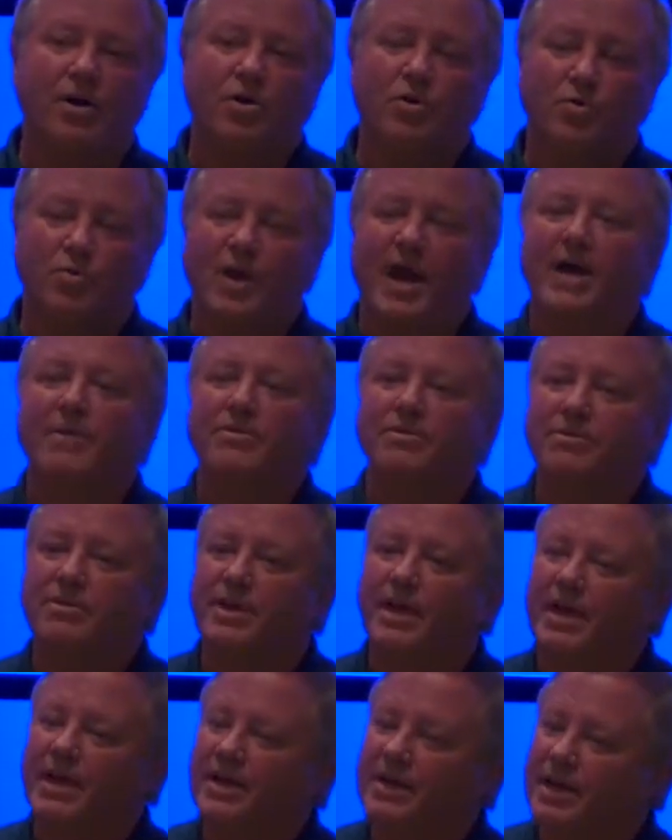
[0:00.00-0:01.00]
rather
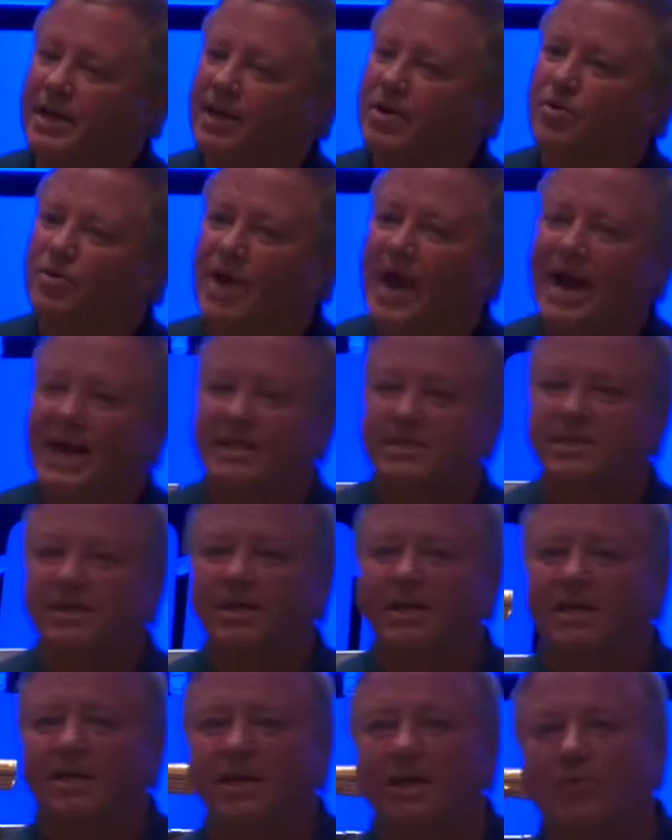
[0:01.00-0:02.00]
than interacting
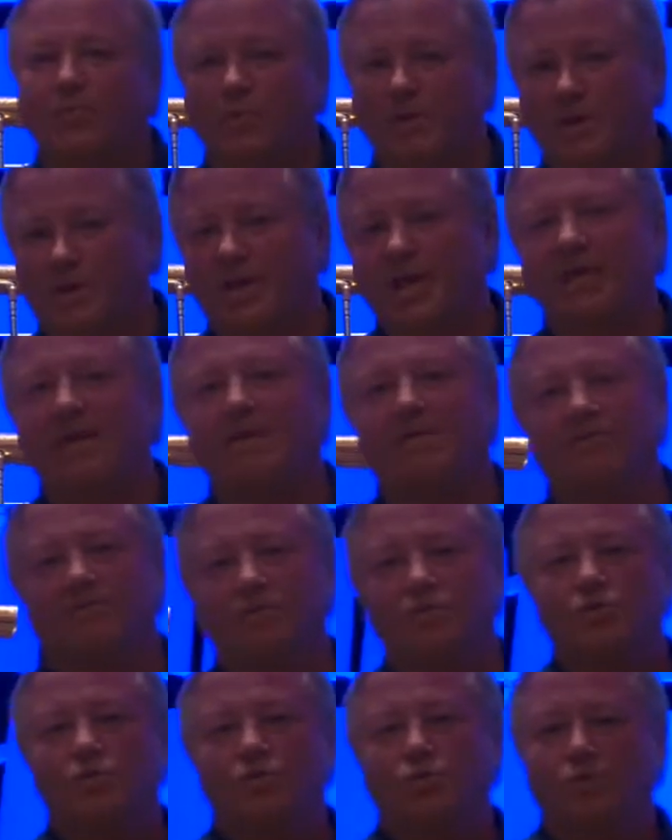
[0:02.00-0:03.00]
it with
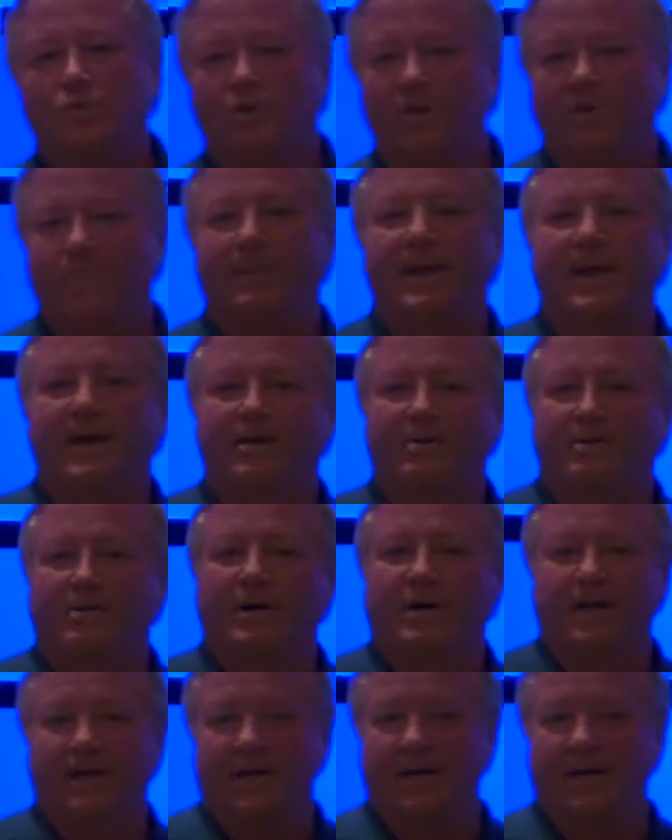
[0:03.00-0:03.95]
individual command line